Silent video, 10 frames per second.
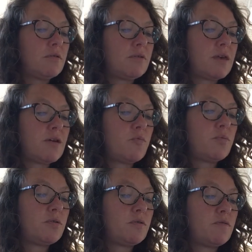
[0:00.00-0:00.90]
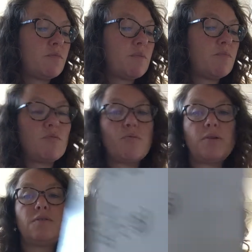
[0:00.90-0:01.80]
to help us to remember what
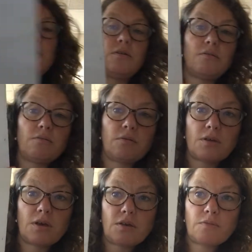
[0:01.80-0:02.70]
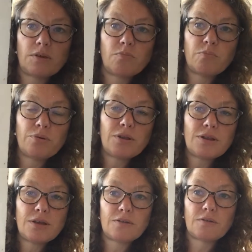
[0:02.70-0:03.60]
we're doing. Okay, so we can put it
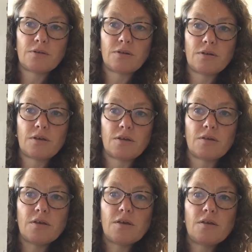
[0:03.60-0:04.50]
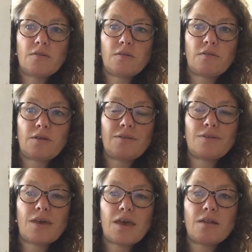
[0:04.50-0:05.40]
next to it like that. So say
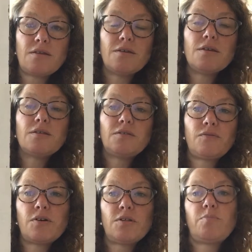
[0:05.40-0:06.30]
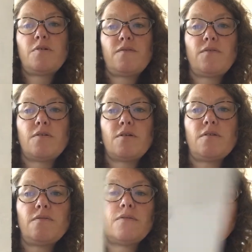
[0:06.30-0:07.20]
10 divided by
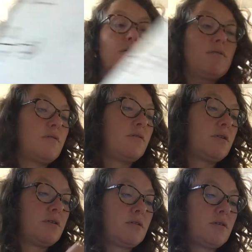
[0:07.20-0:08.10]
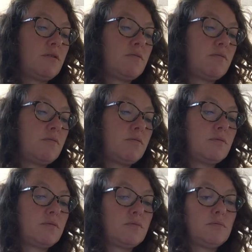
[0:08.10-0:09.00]
5, and that
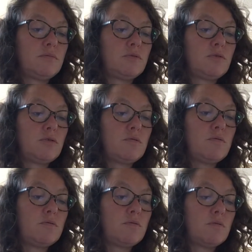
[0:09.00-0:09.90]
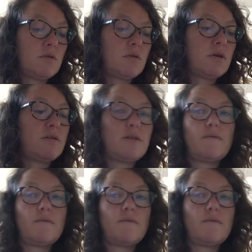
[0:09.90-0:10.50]
equals 2. And